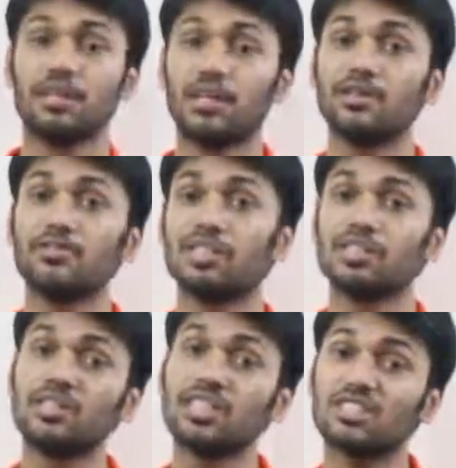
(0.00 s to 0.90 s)
if you say
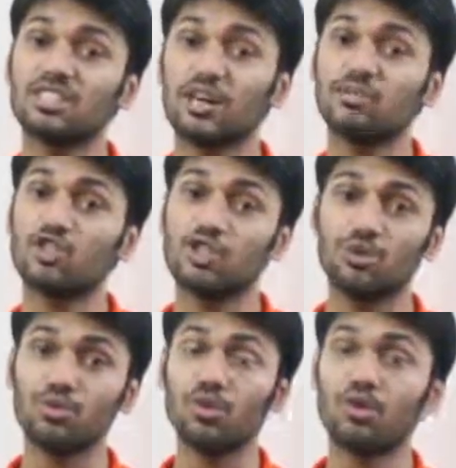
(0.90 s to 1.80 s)
6 times
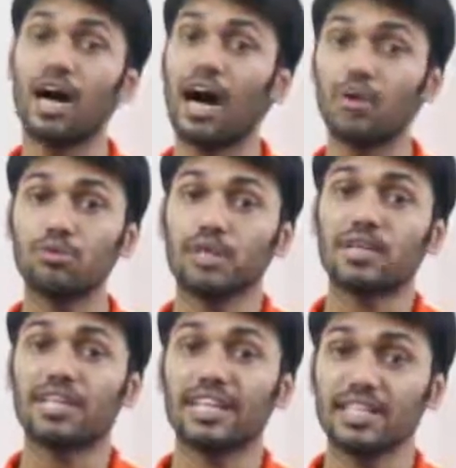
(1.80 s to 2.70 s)
2, how we are
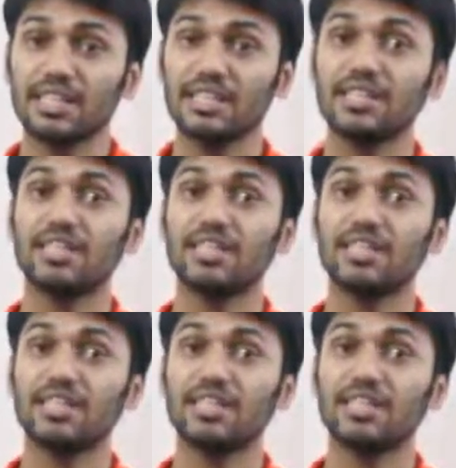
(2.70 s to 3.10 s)
getting it?